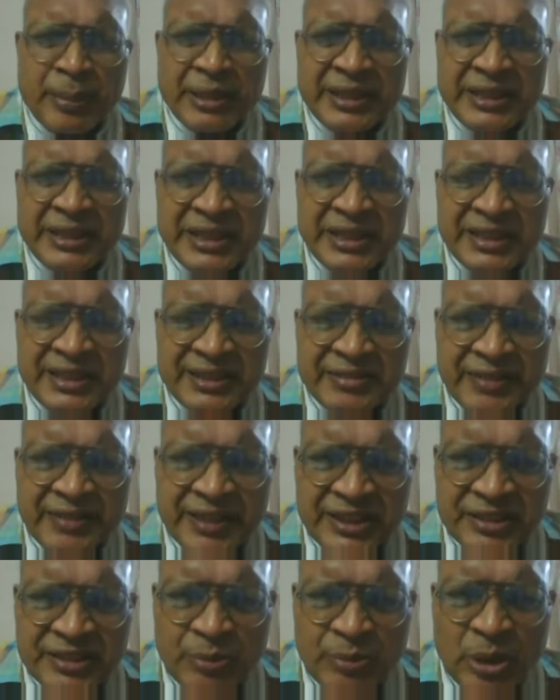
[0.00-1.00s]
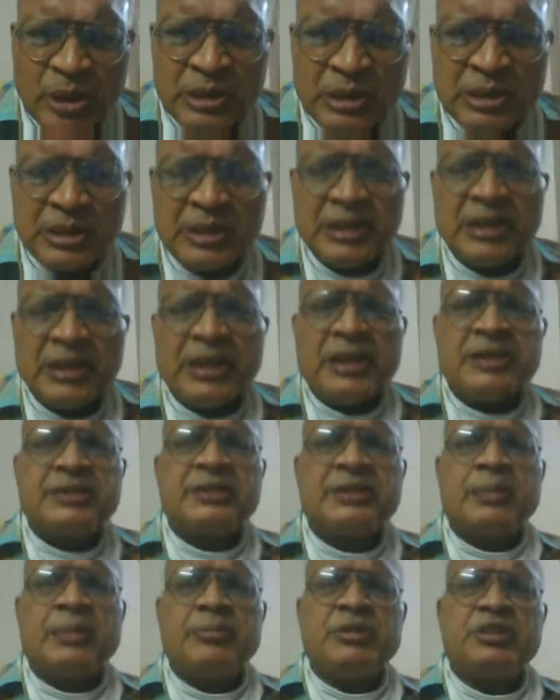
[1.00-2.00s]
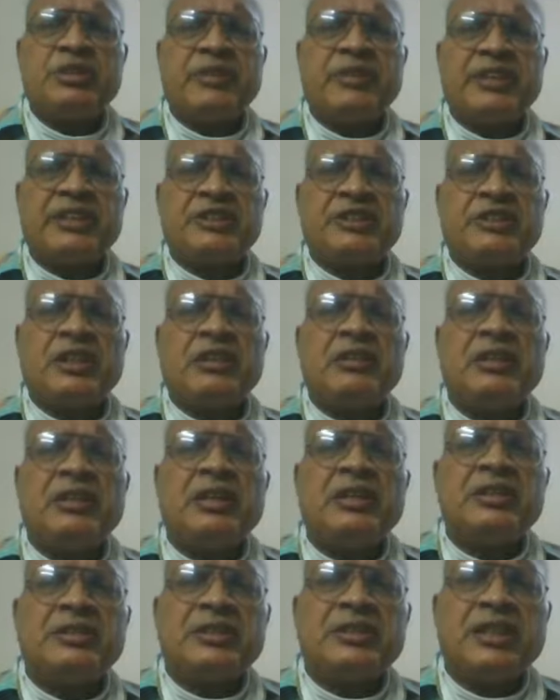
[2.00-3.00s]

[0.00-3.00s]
money is very small, sum is very small.